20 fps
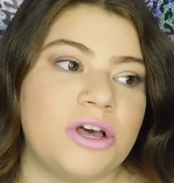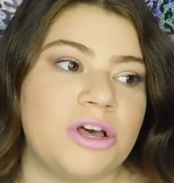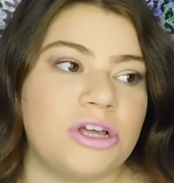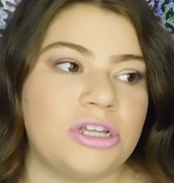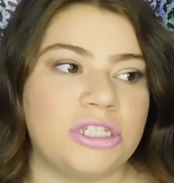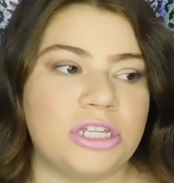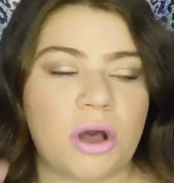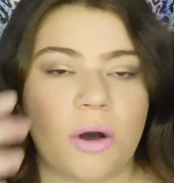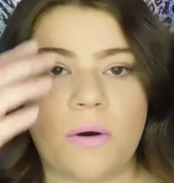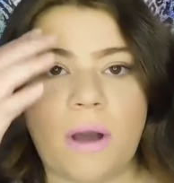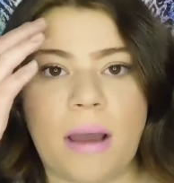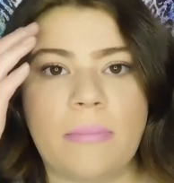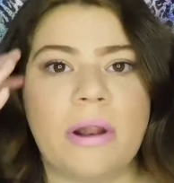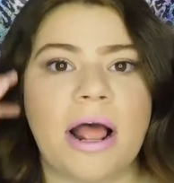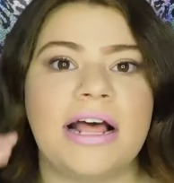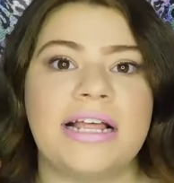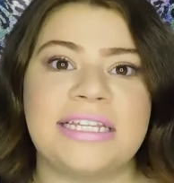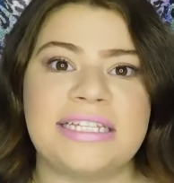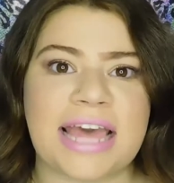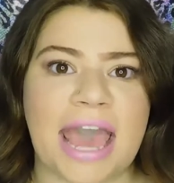So I'm
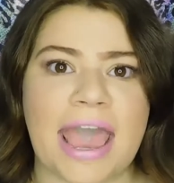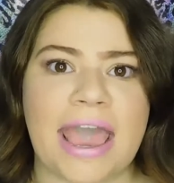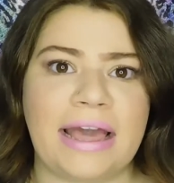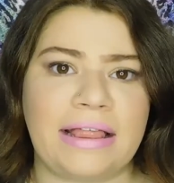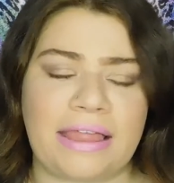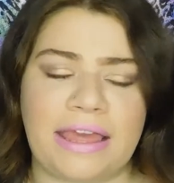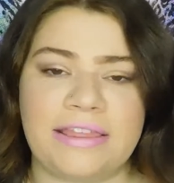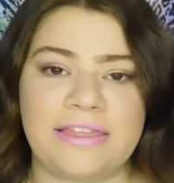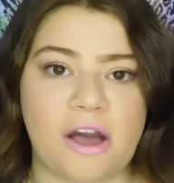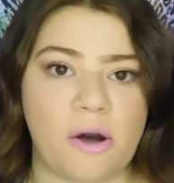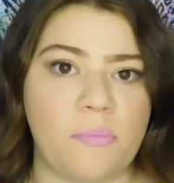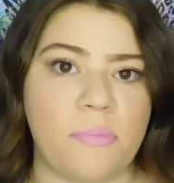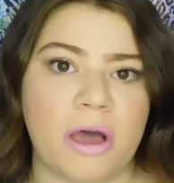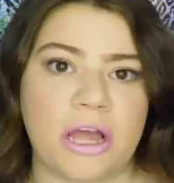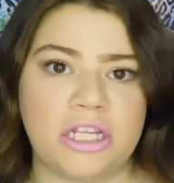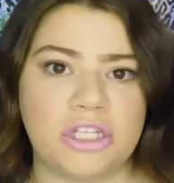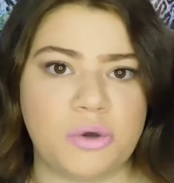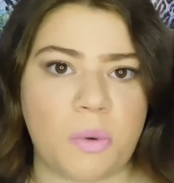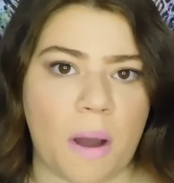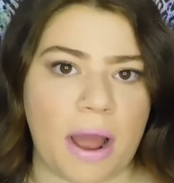not saying like they'll
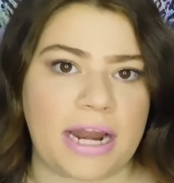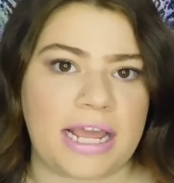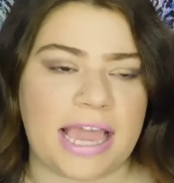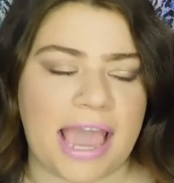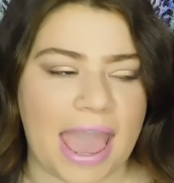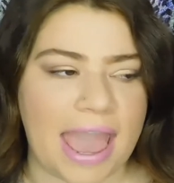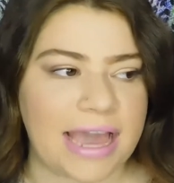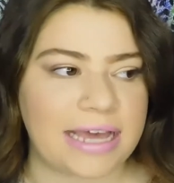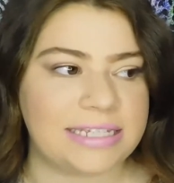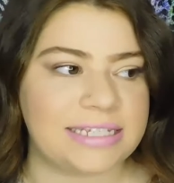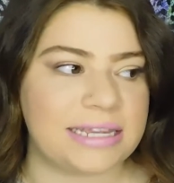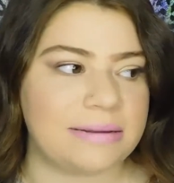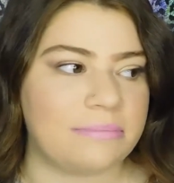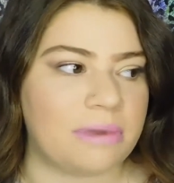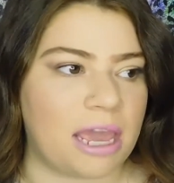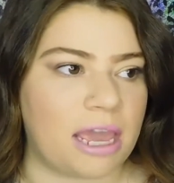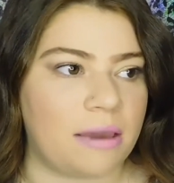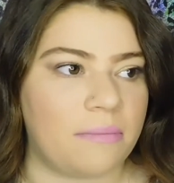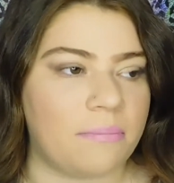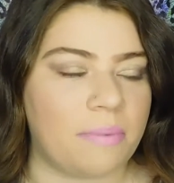put 20 eggs in
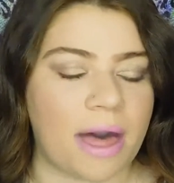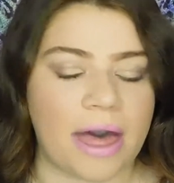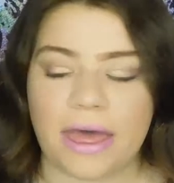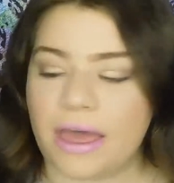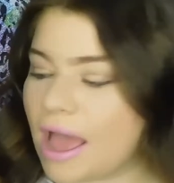me, but